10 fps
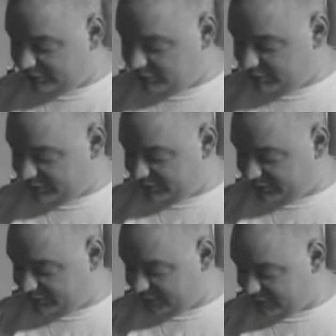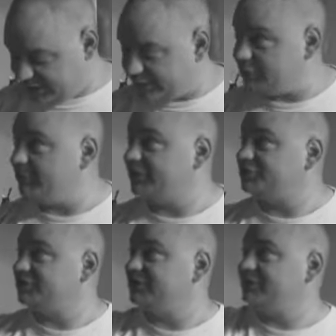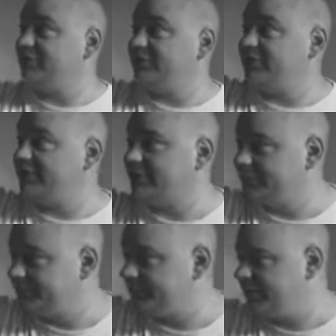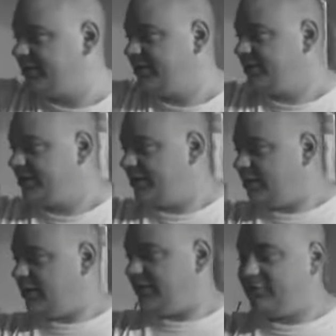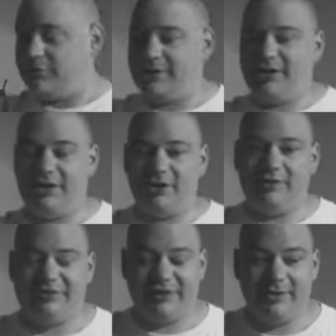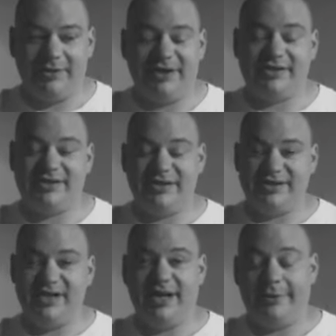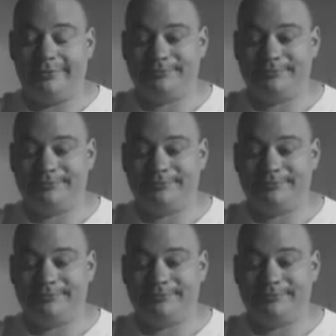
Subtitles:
already figured it out, you mentioned it in your video, everyone I know flame cuts these down.